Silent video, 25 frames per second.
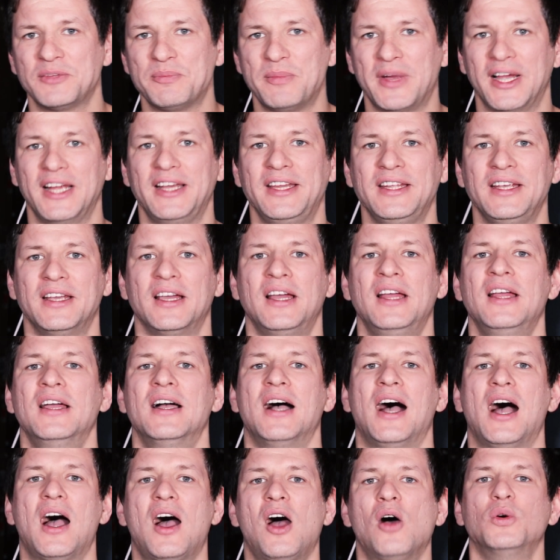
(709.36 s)
mining,
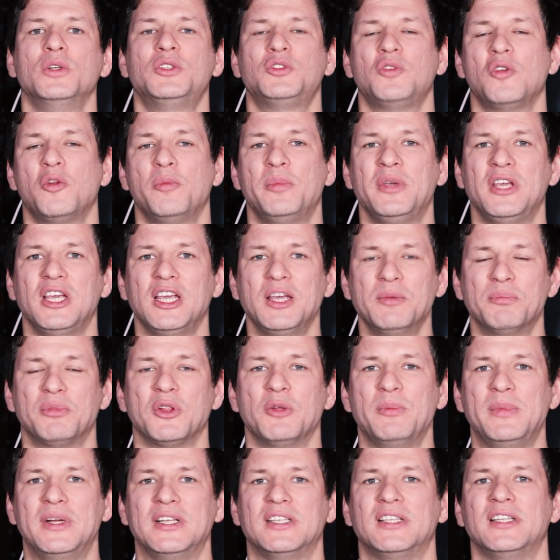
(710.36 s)
how it will be
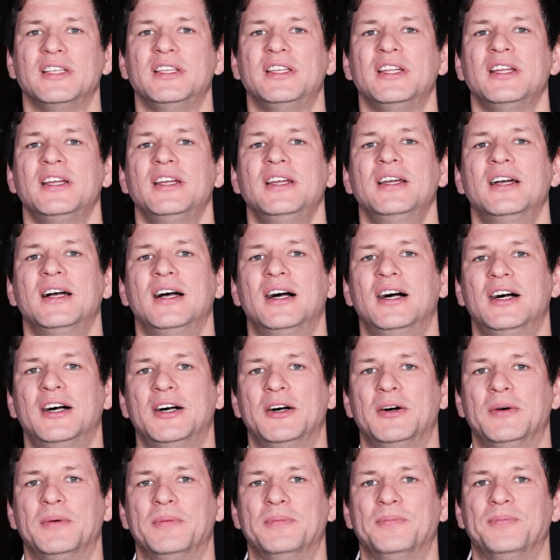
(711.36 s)
implemented,
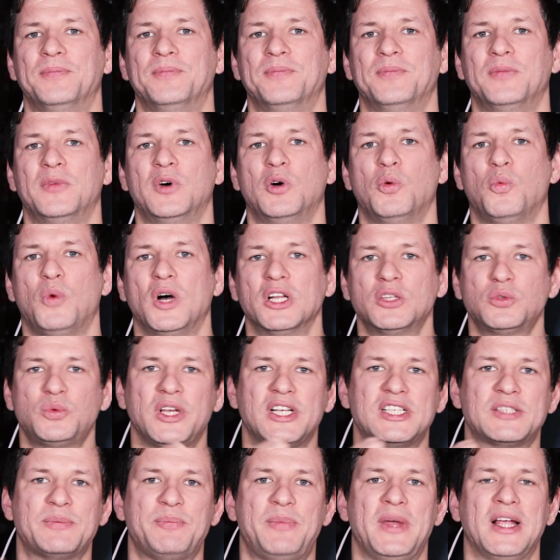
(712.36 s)
um, what to
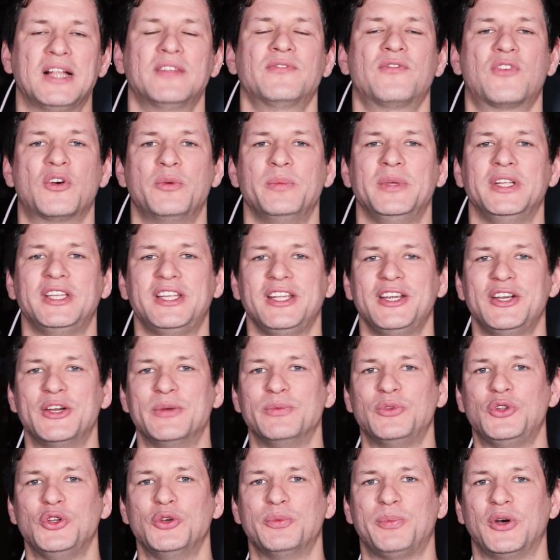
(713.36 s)
expect from Ethereum
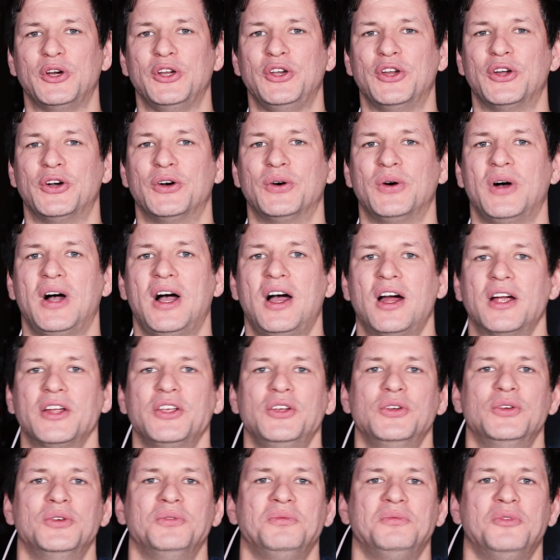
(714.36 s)
2.0, are you
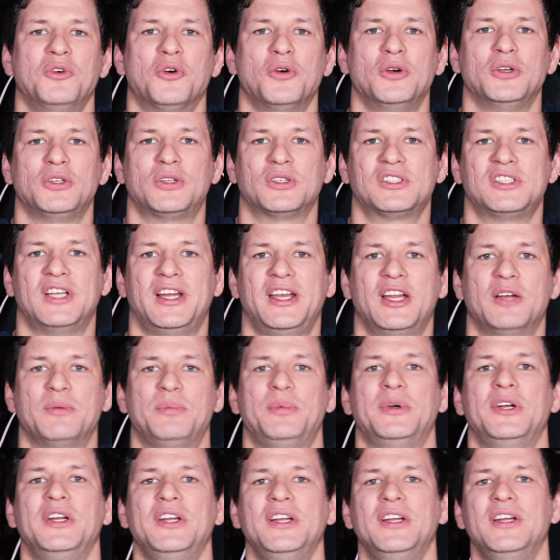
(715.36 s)
going to set up
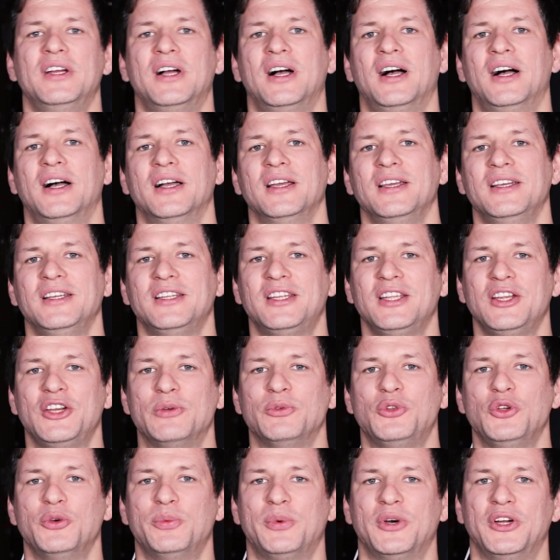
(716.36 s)
uh, Ethereum
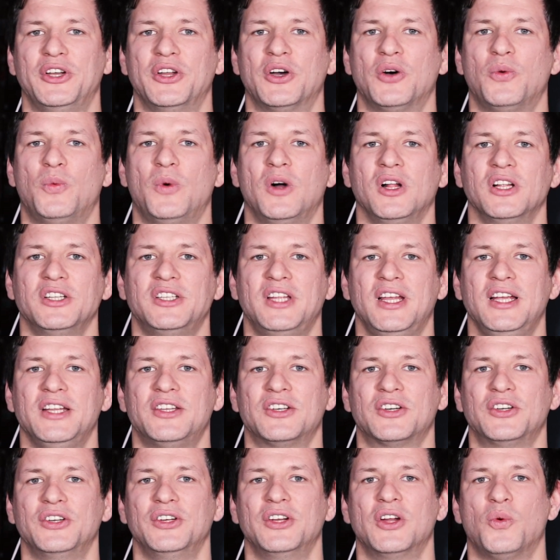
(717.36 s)
2.0 validator,
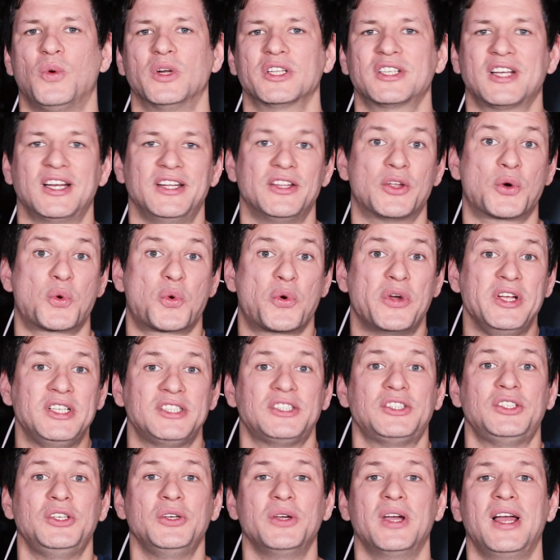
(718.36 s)
you know, what kind of risks
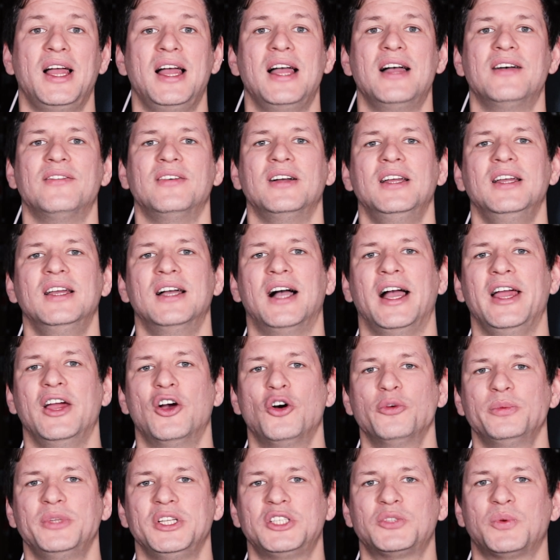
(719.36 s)
you have. I hope
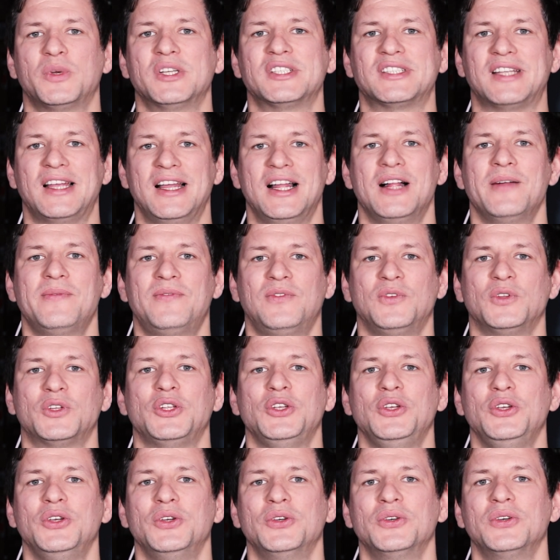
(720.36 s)
this was helpful to
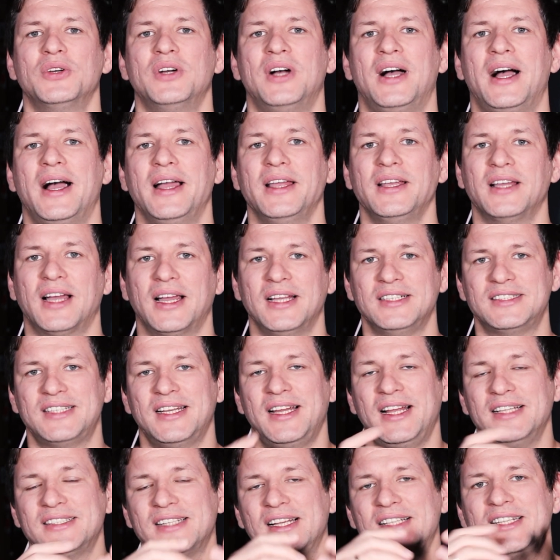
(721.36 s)
you. I, I as
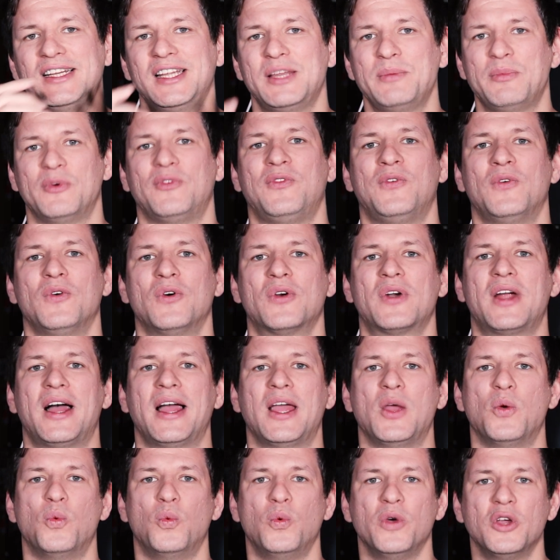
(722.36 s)
I said before, I
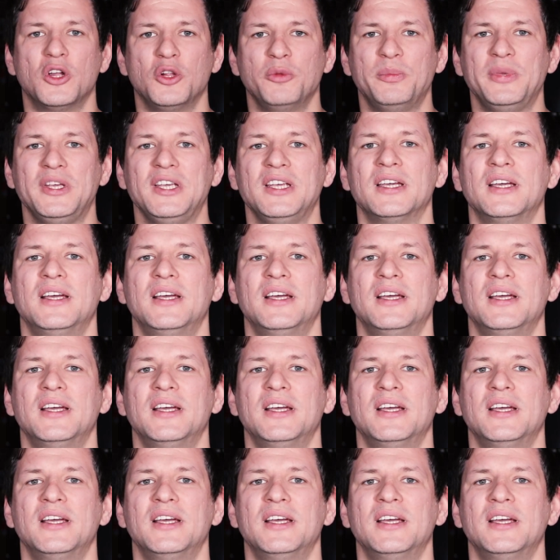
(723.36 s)
will be